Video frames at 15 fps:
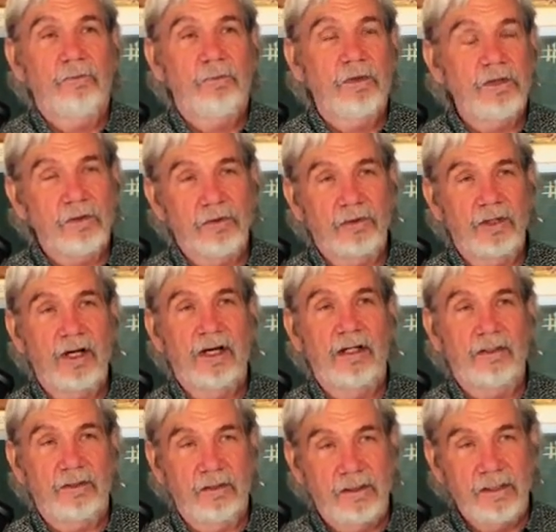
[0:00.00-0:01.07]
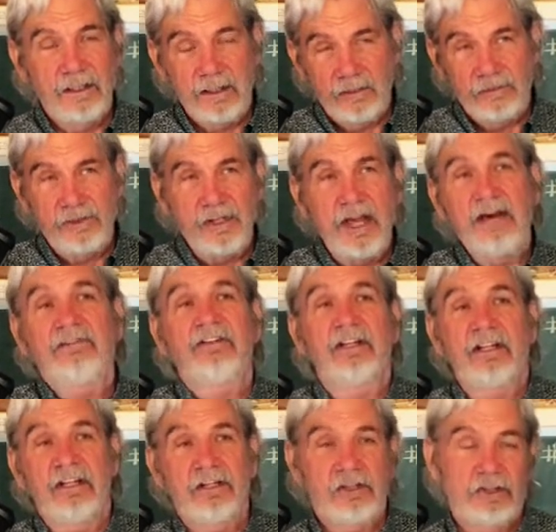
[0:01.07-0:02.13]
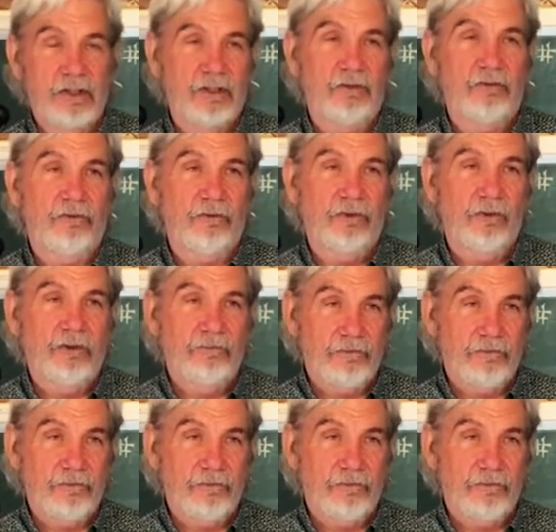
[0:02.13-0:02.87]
Peter got his definitions